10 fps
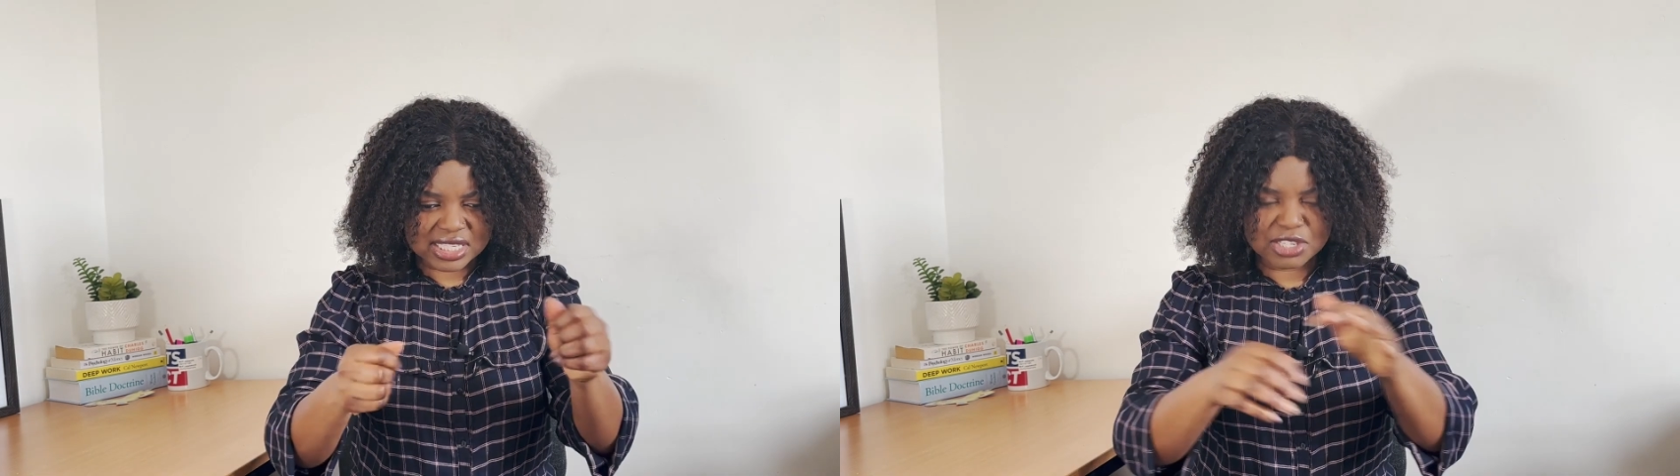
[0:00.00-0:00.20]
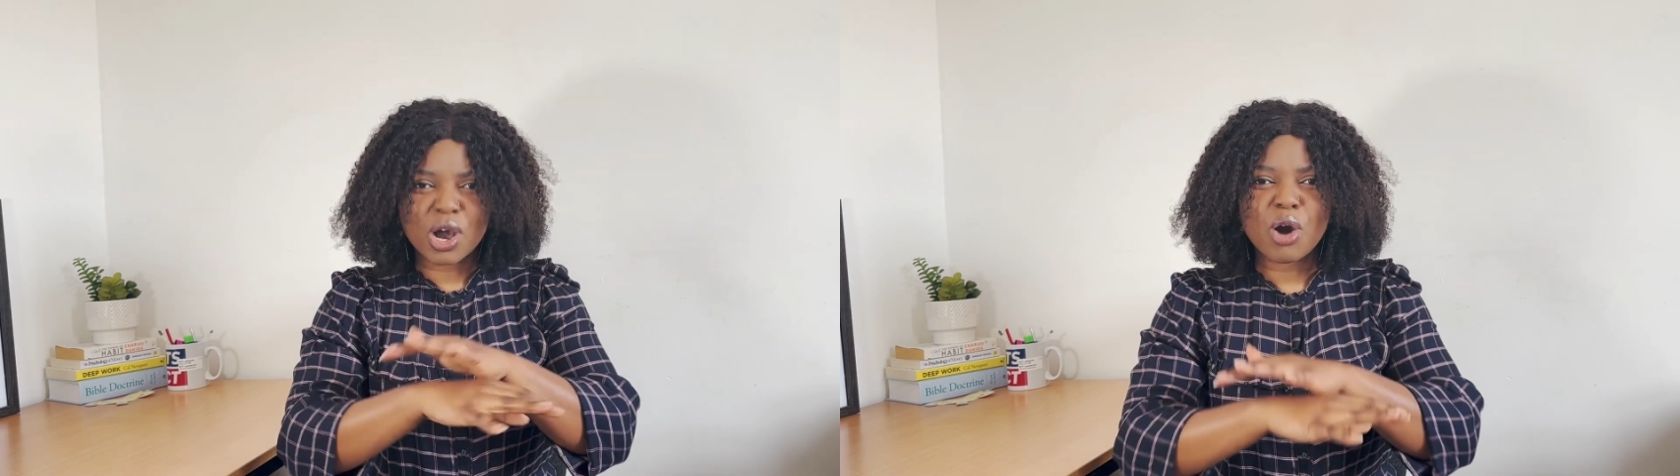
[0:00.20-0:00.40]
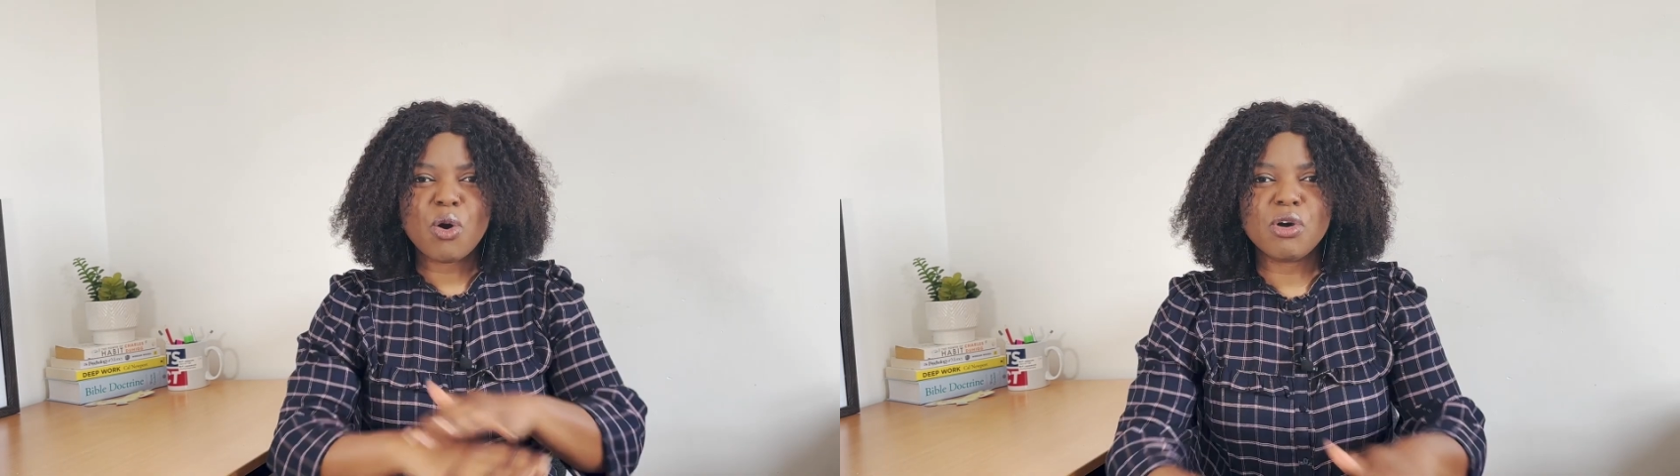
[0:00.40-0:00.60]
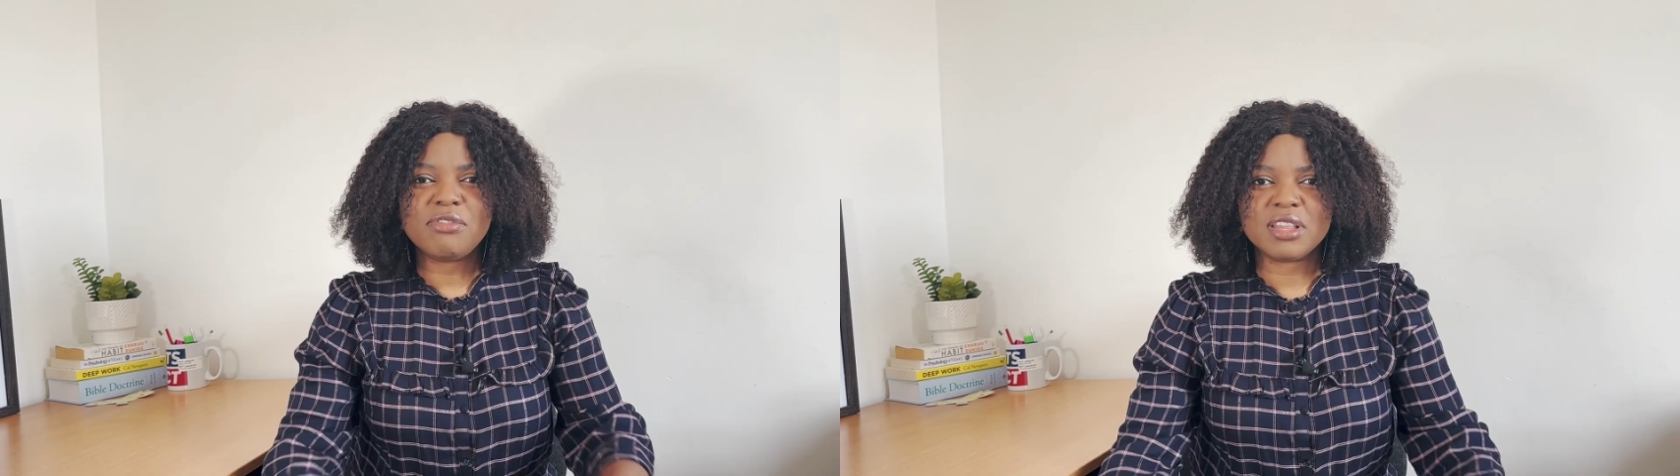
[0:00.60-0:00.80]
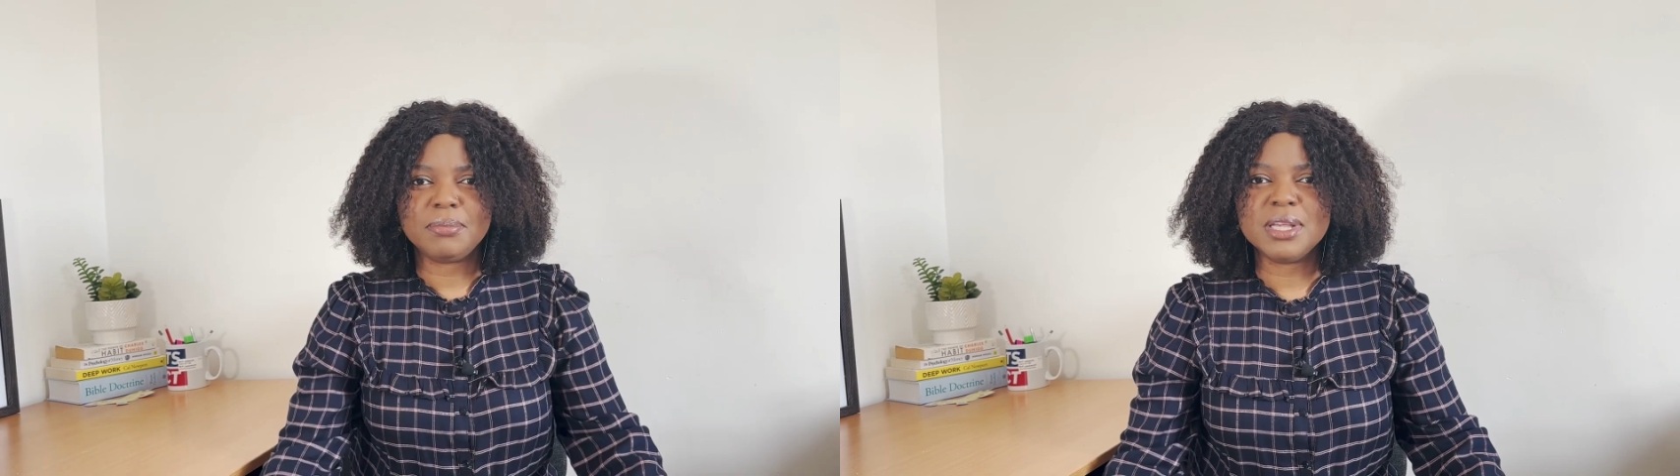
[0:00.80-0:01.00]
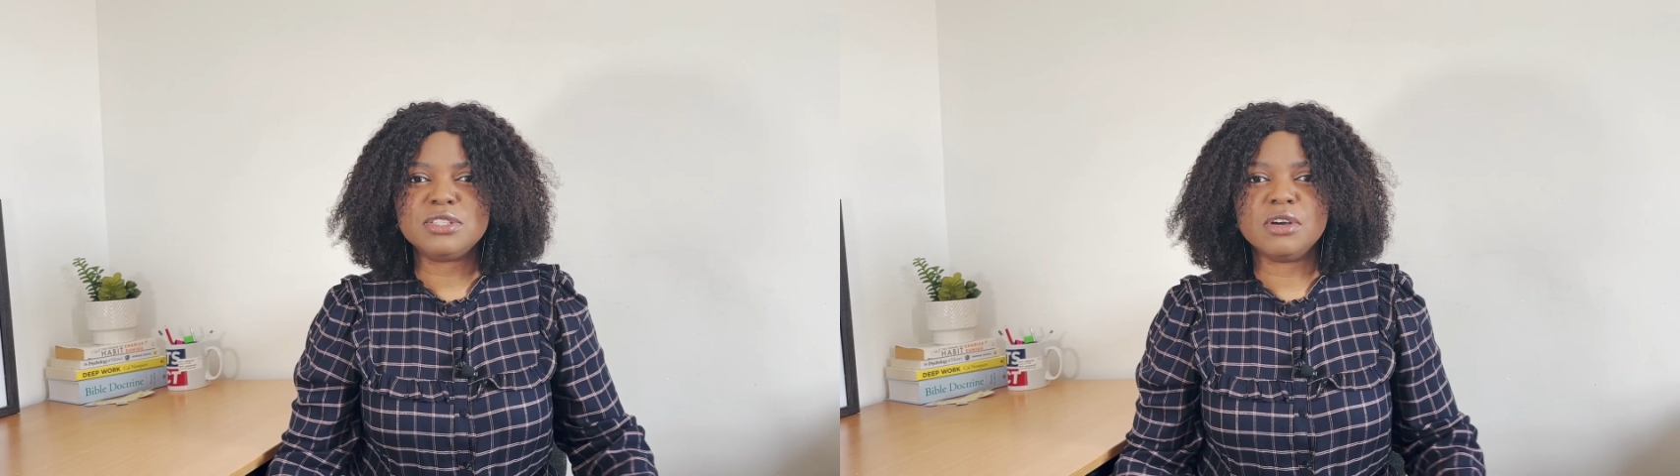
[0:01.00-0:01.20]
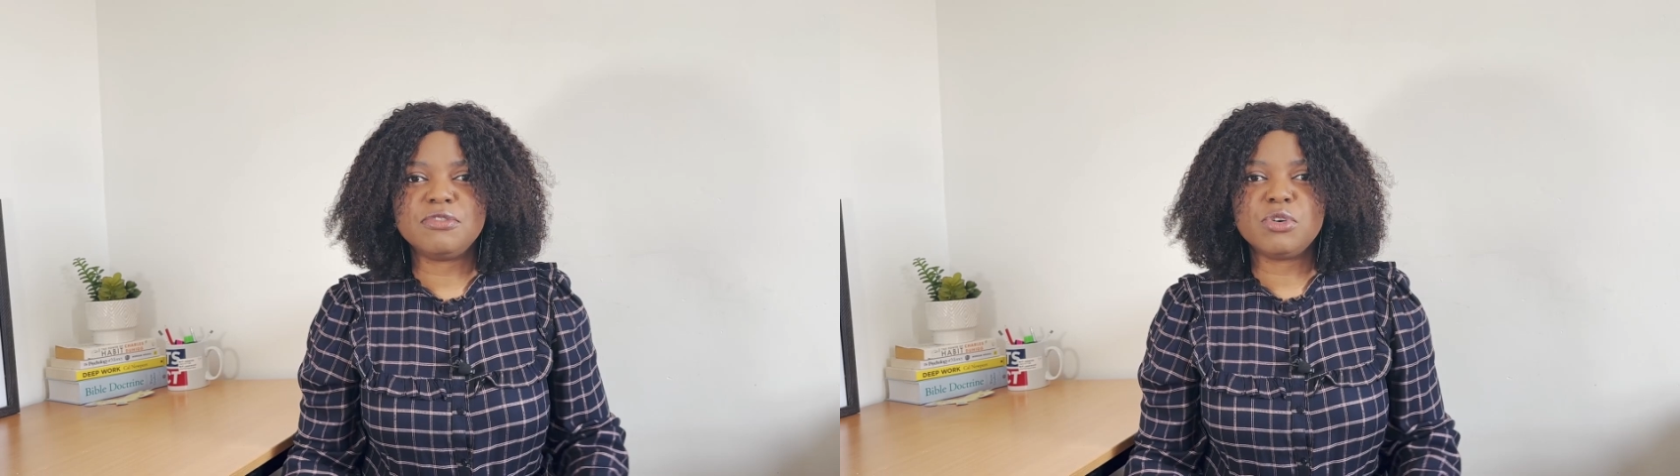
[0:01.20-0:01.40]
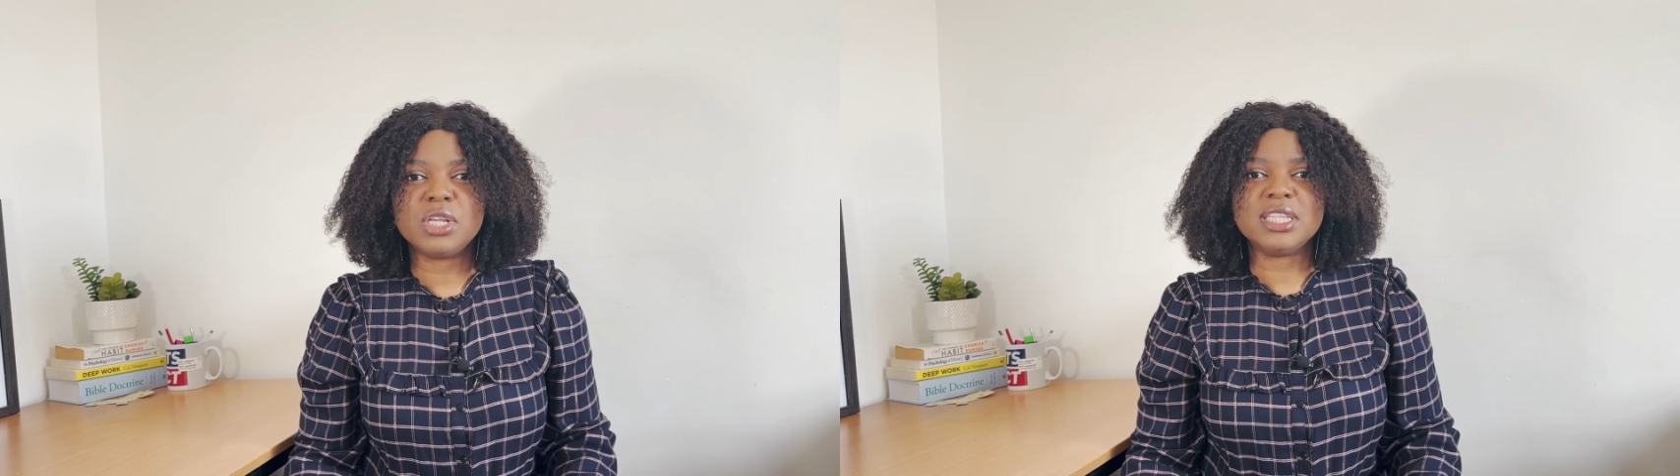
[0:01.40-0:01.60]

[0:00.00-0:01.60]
you are all over the place, you're falling,